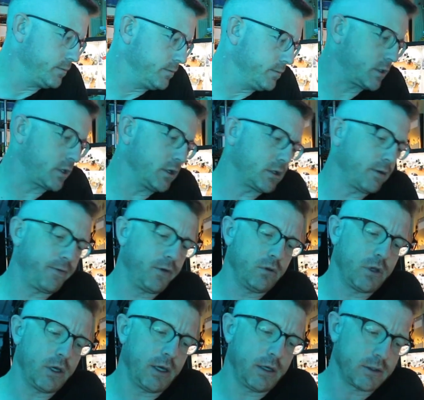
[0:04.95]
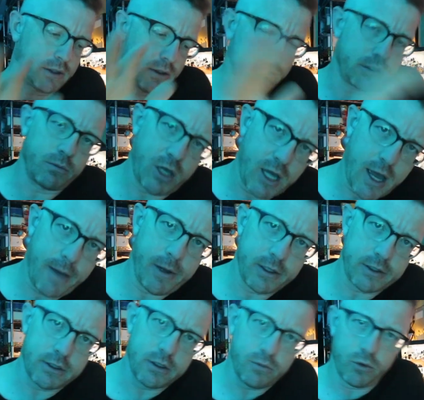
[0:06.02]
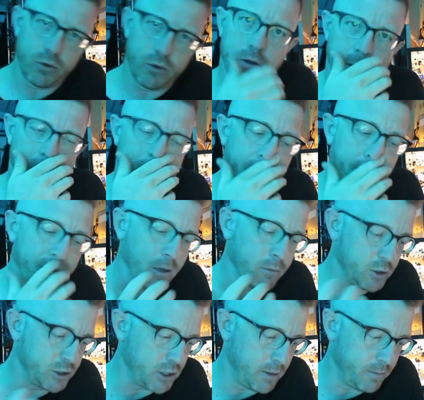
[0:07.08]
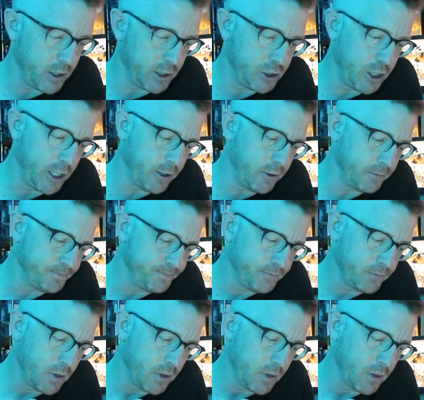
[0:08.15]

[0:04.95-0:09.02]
discuss a few things and some comments that have been published on my channel.